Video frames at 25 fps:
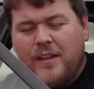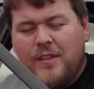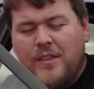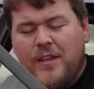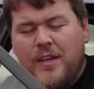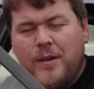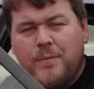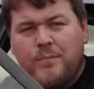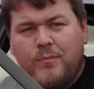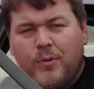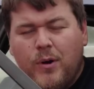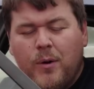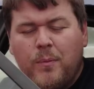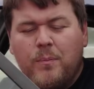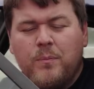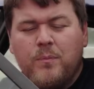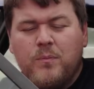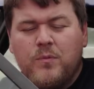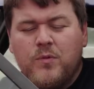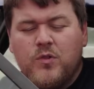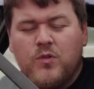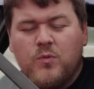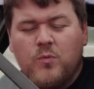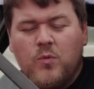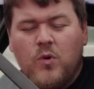the
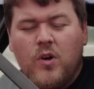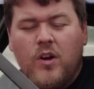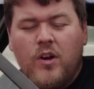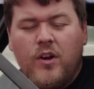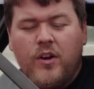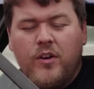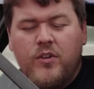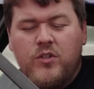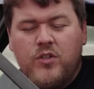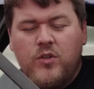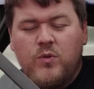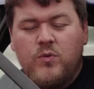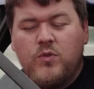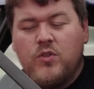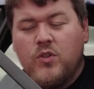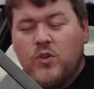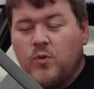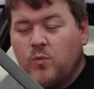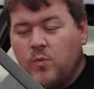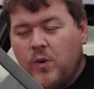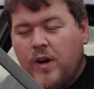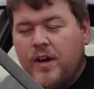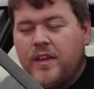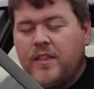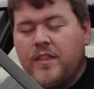problems were due to the
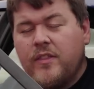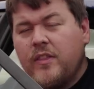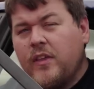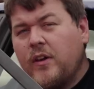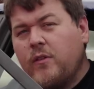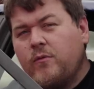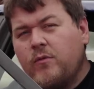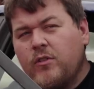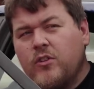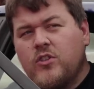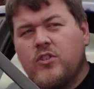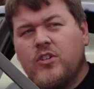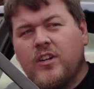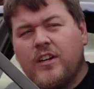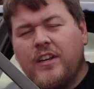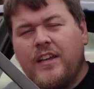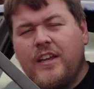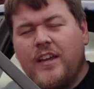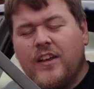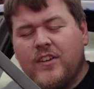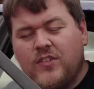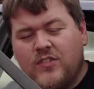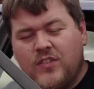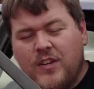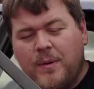way that they
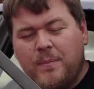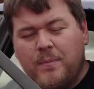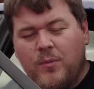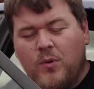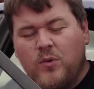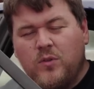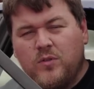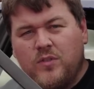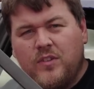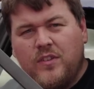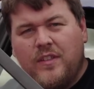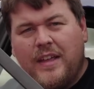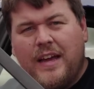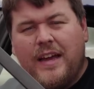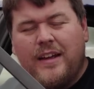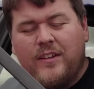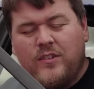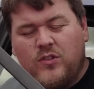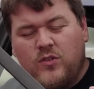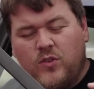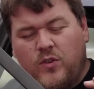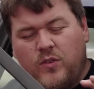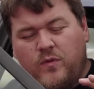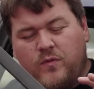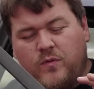originally assembled that
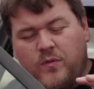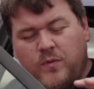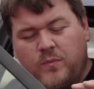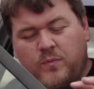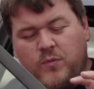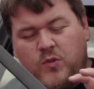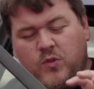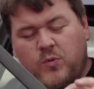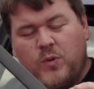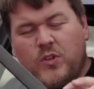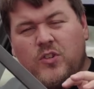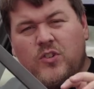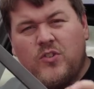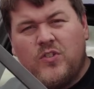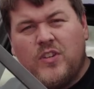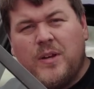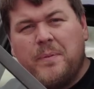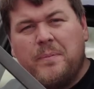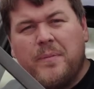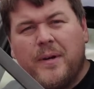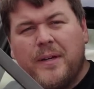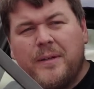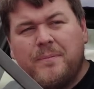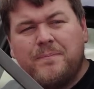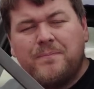sort of switch
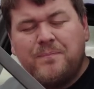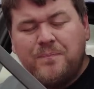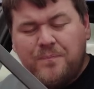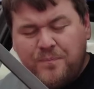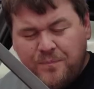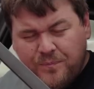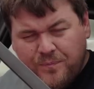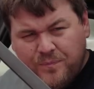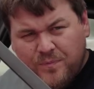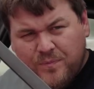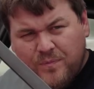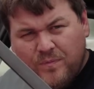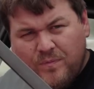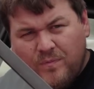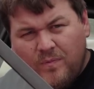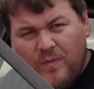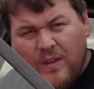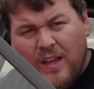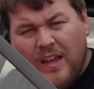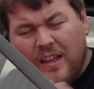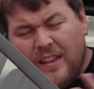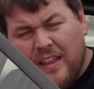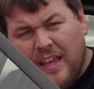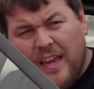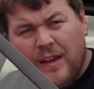assembly,
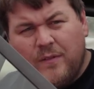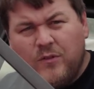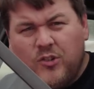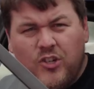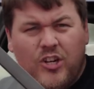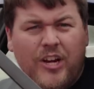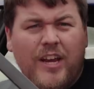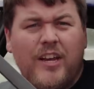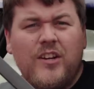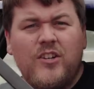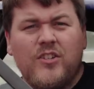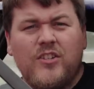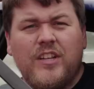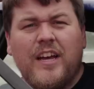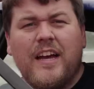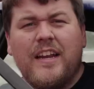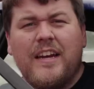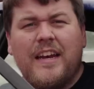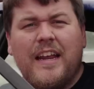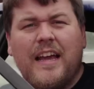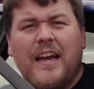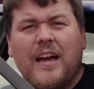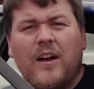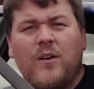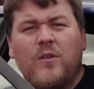and they have changed that
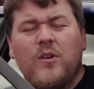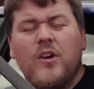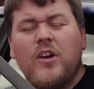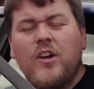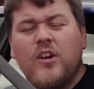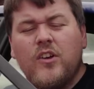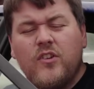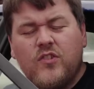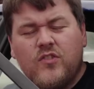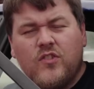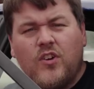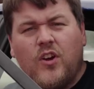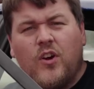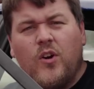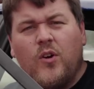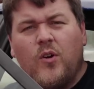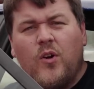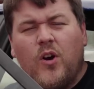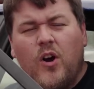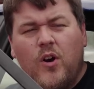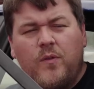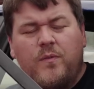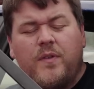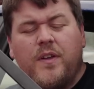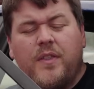now, so
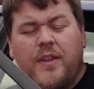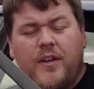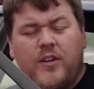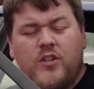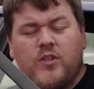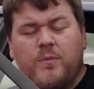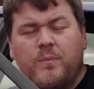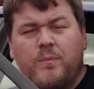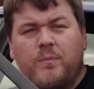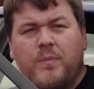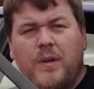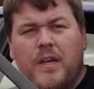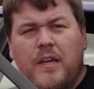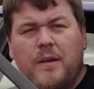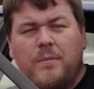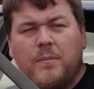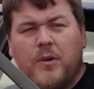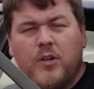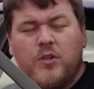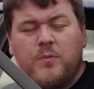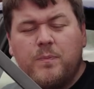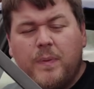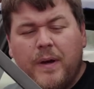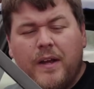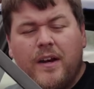hopefully things should be
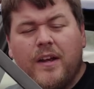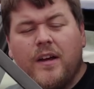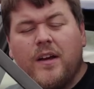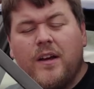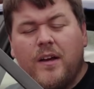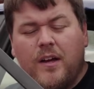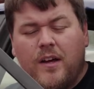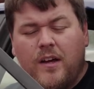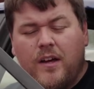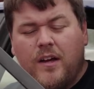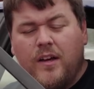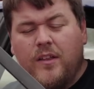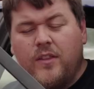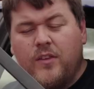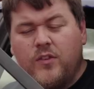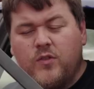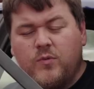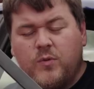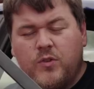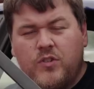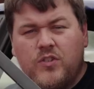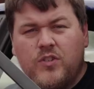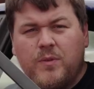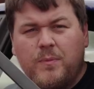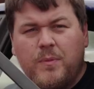much better. The
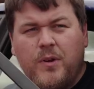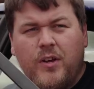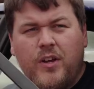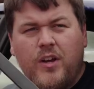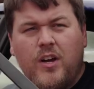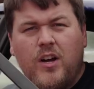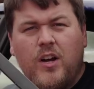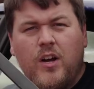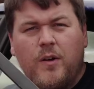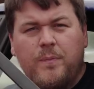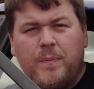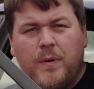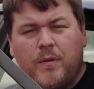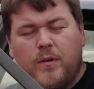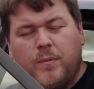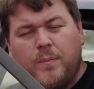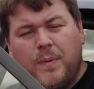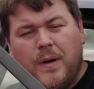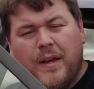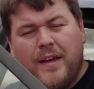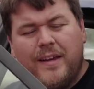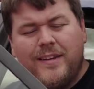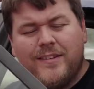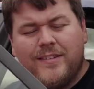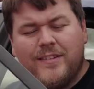switches in my car have been
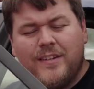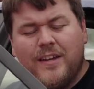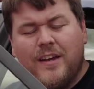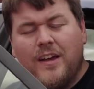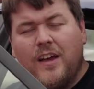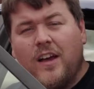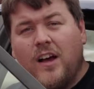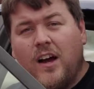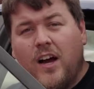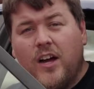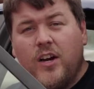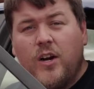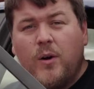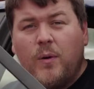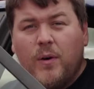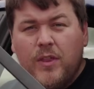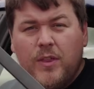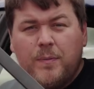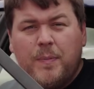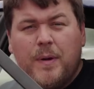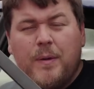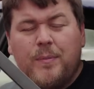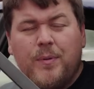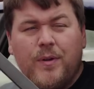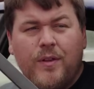replaced. I know other
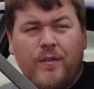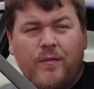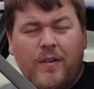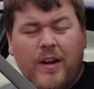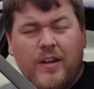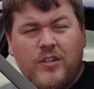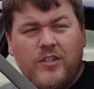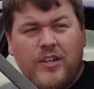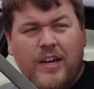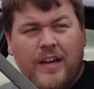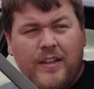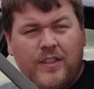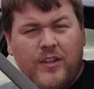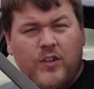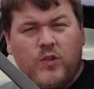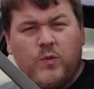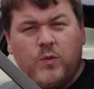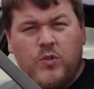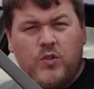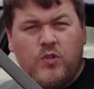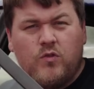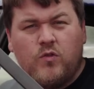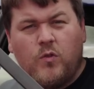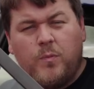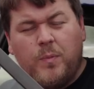people have actually had their
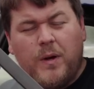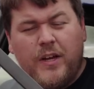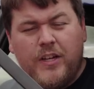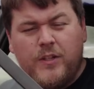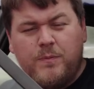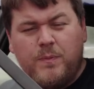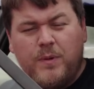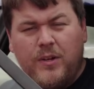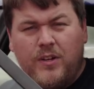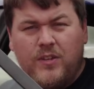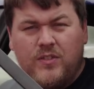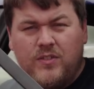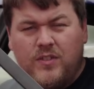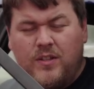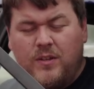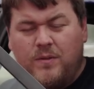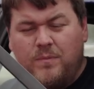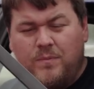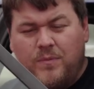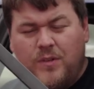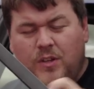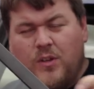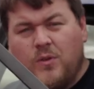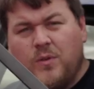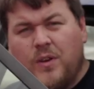switches replaced because the
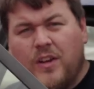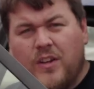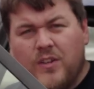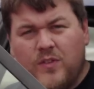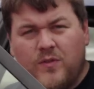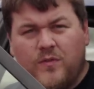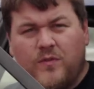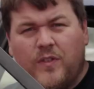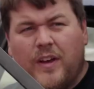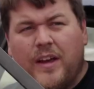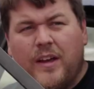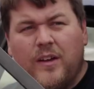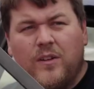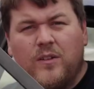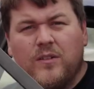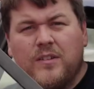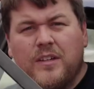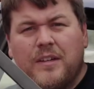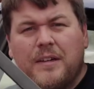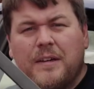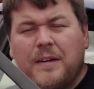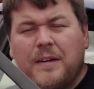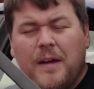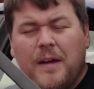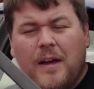unit has failed.
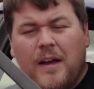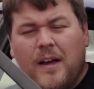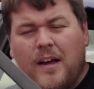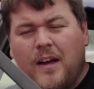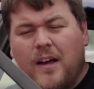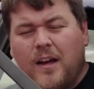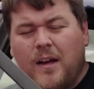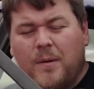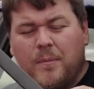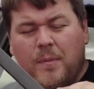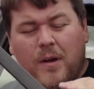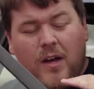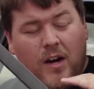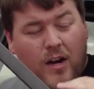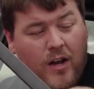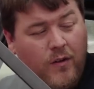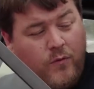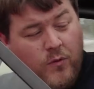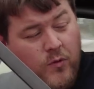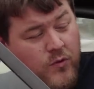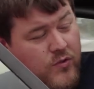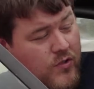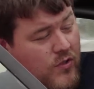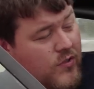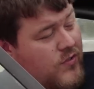And I've
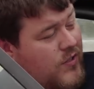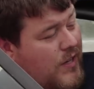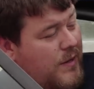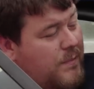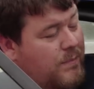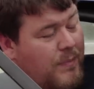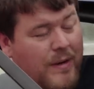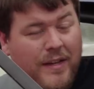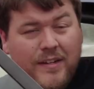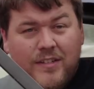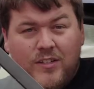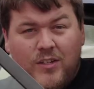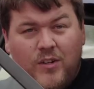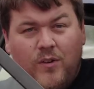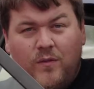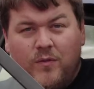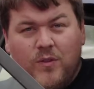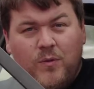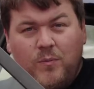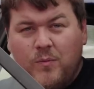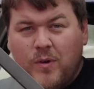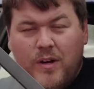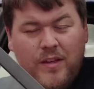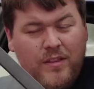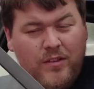also seen plenty of
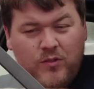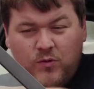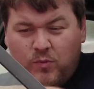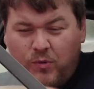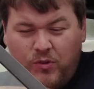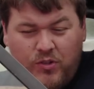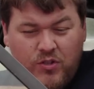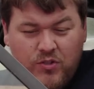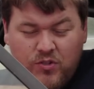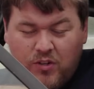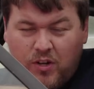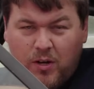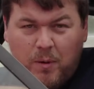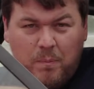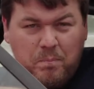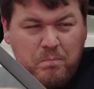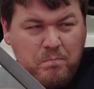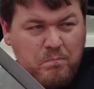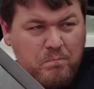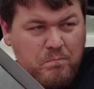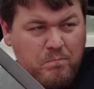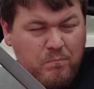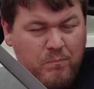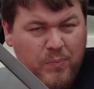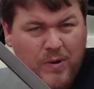them where the switches are
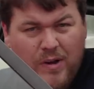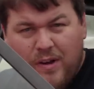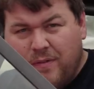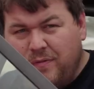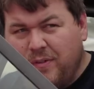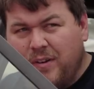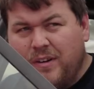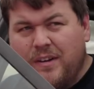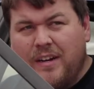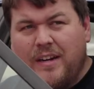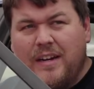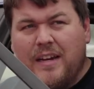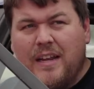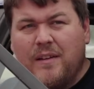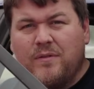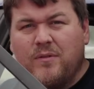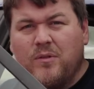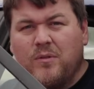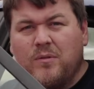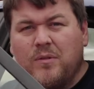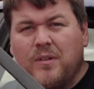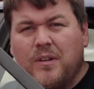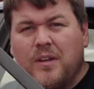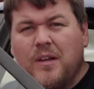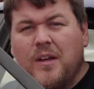perfectly
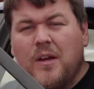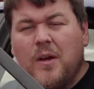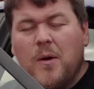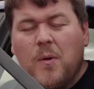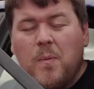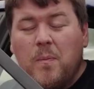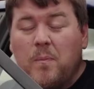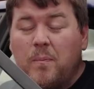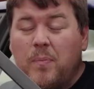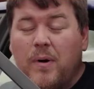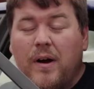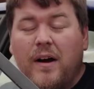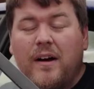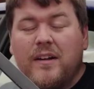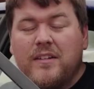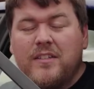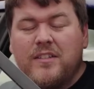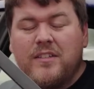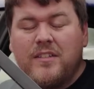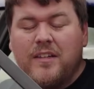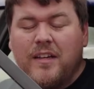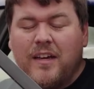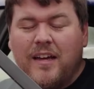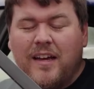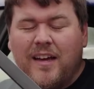level,
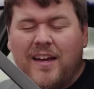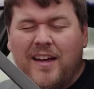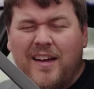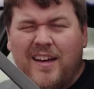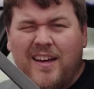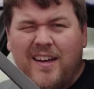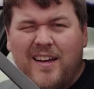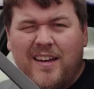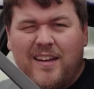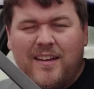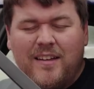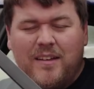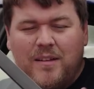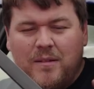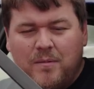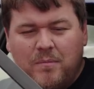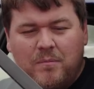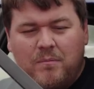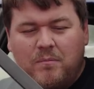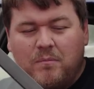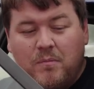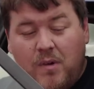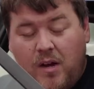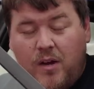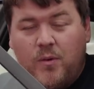but
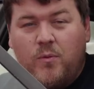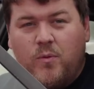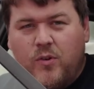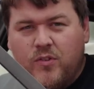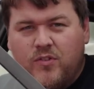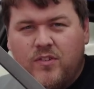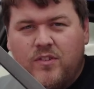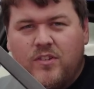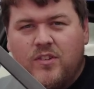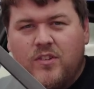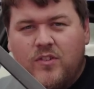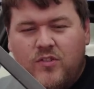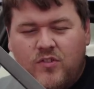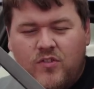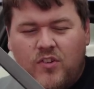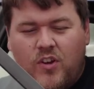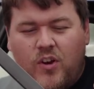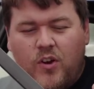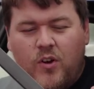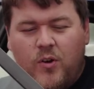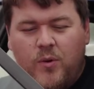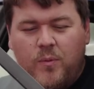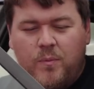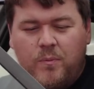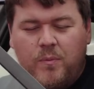mine wasn't,
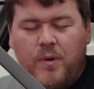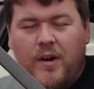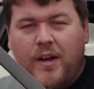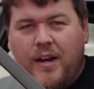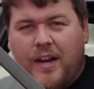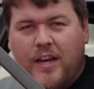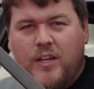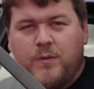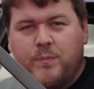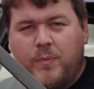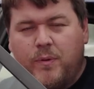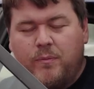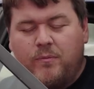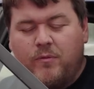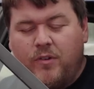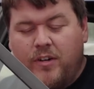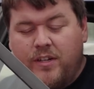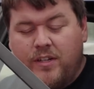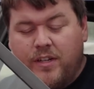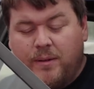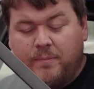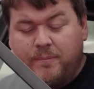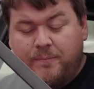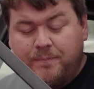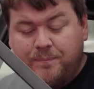so mine has been
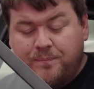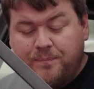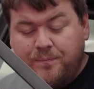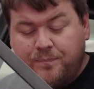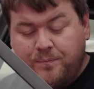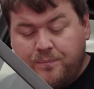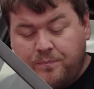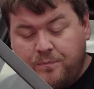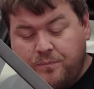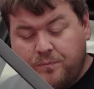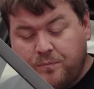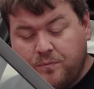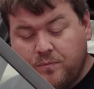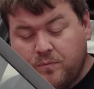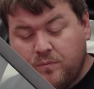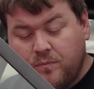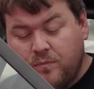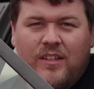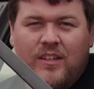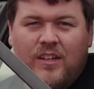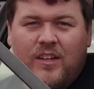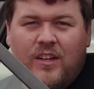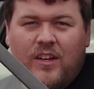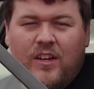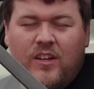redone.
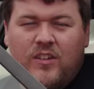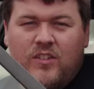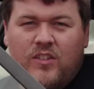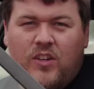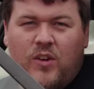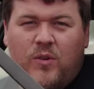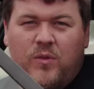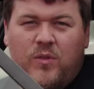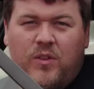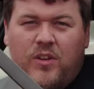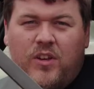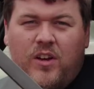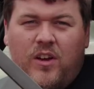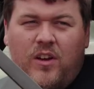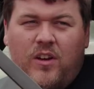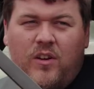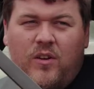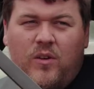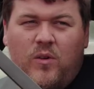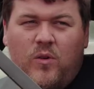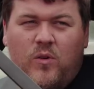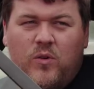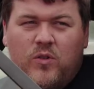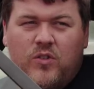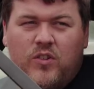So the car
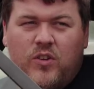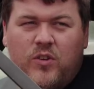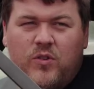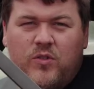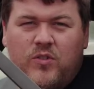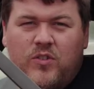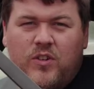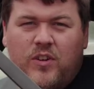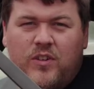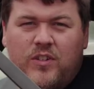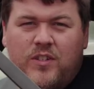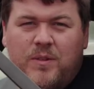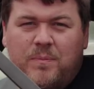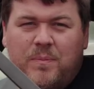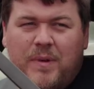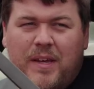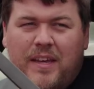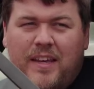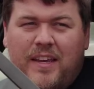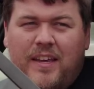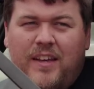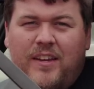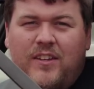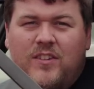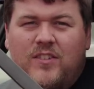also started
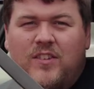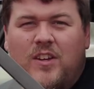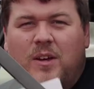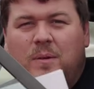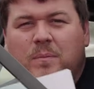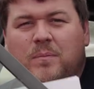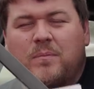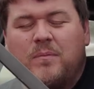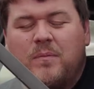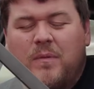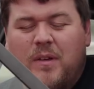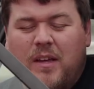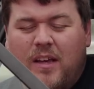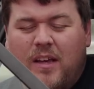making some